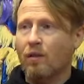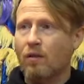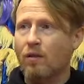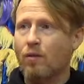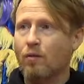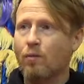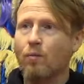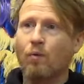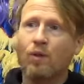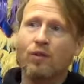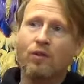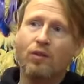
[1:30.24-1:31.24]
you
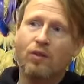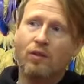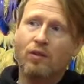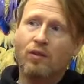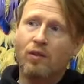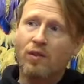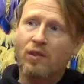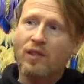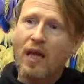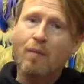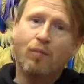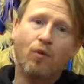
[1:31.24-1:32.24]
want to
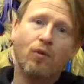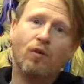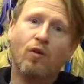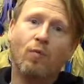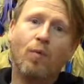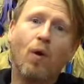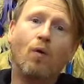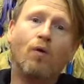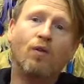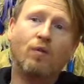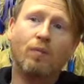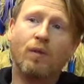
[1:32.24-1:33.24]
disable your
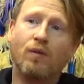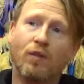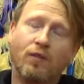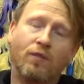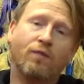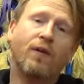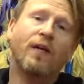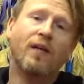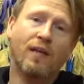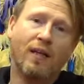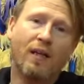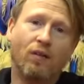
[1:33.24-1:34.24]
opponent's ability to fight
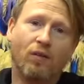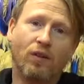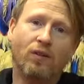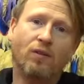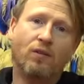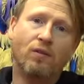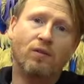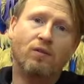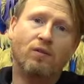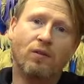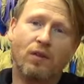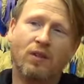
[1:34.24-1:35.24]
in that long distance.
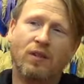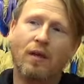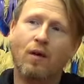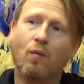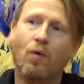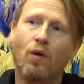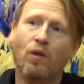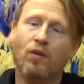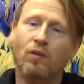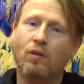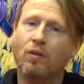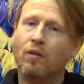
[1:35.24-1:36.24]
This is how it works.
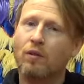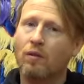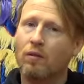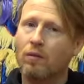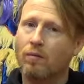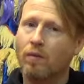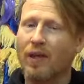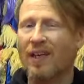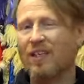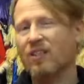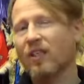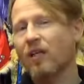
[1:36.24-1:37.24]
Like I
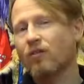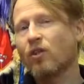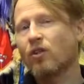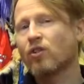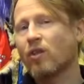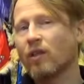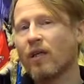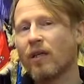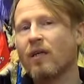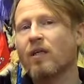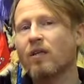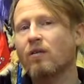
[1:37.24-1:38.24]
said, I'll touch on that
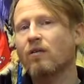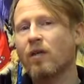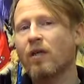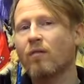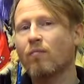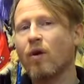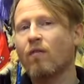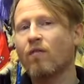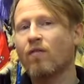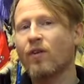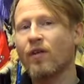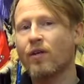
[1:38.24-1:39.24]
in other
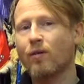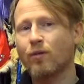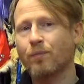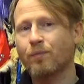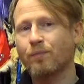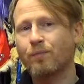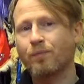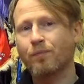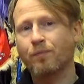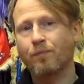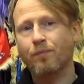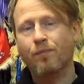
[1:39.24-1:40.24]
videos.
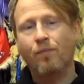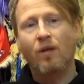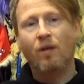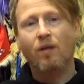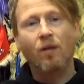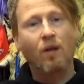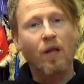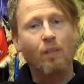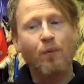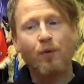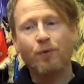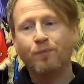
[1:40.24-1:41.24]
The
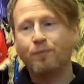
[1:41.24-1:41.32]
leopard